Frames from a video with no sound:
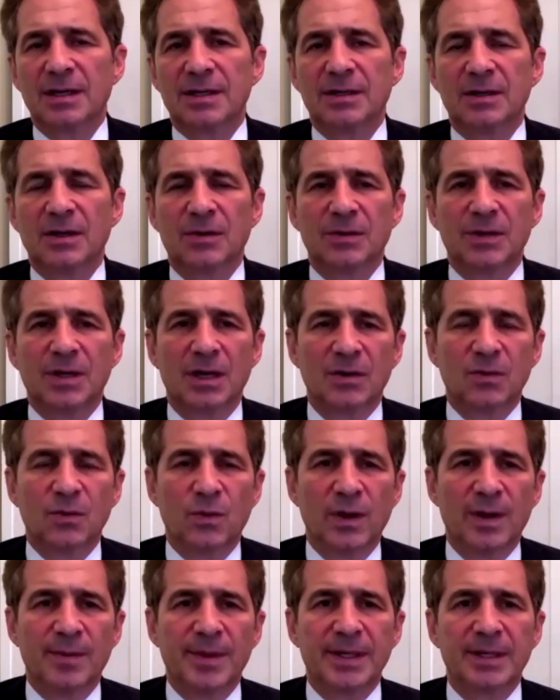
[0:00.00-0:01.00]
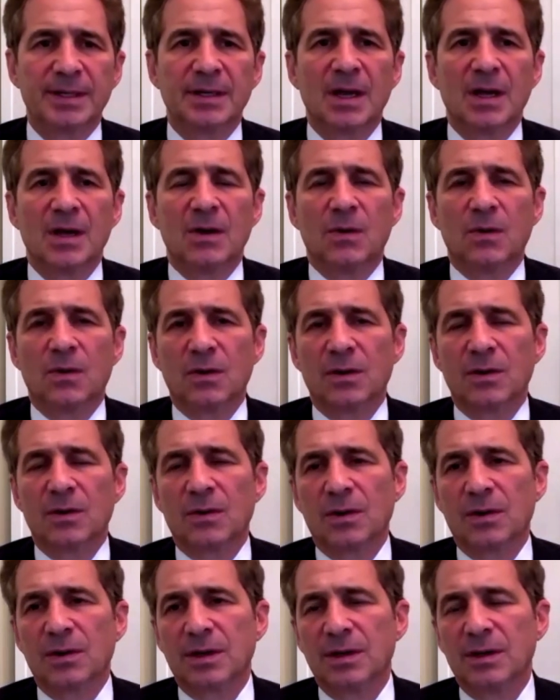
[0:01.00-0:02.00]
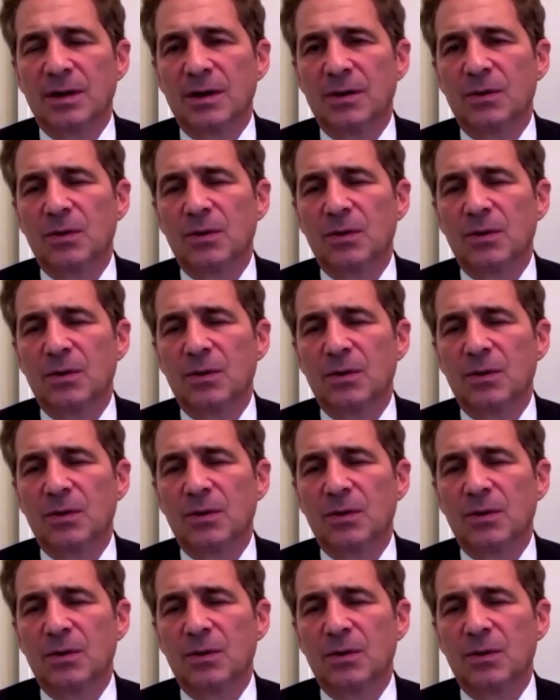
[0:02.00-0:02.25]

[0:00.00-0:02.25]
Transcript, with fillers: you know, young women or, or you know,